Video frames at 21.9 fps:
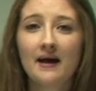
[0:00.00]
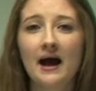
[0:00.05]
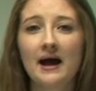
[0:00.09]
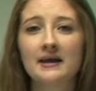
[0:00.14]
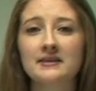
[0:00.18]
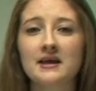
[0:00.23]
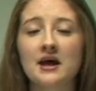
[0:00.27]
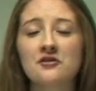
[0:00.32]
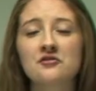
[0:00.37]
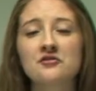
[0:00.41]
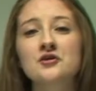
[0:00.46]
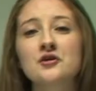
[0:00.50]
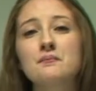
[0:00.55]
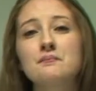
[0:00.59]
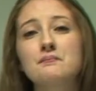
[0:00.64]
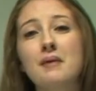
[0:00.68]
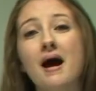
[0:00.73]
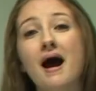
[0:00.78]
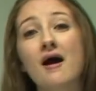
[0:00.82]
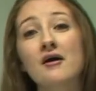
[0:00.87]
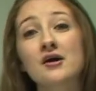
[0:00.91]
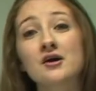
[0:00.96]
and they're sort of
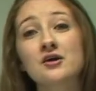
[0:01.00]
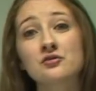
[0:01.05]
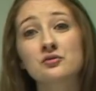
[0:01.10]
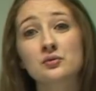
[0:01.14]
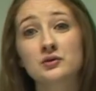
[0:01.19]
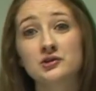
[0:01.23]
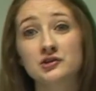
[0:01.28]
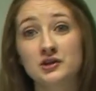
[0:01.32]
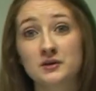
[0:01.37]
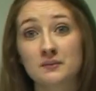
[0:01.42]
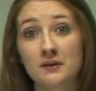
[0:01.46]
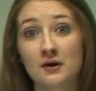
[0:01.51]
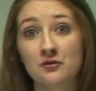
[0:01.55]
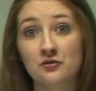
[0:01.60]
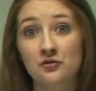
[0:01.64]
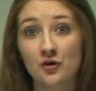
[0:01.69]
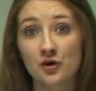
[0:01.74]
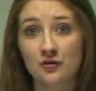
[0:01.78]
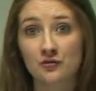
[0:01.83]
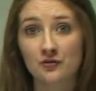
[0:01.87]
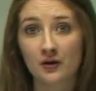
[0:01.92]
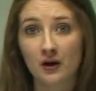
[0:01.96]
barriers which she must
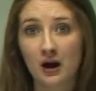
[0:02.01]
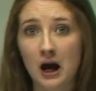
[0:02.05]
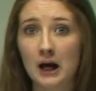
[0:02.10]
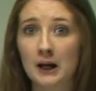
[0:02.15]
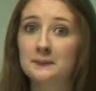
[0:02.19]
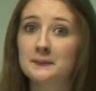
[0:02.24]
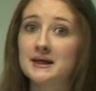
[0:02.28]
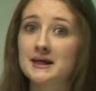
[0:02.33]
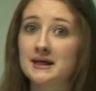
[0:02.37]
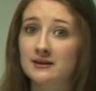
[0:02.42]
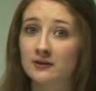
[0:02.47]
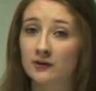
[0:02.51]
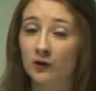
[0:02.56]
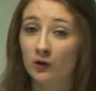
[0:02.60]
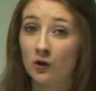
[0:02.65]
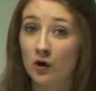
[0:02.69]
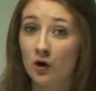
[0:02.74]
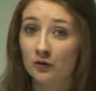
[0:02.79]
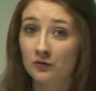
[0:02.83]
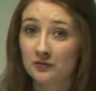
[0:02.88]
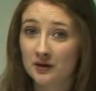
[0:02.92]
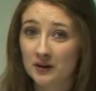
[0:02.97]
overcome in the
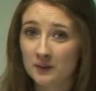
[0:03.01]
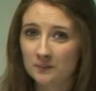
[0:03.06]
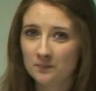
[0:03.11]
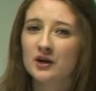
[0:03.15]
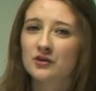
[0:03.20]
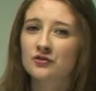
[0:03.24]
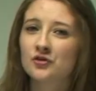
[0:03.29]
long run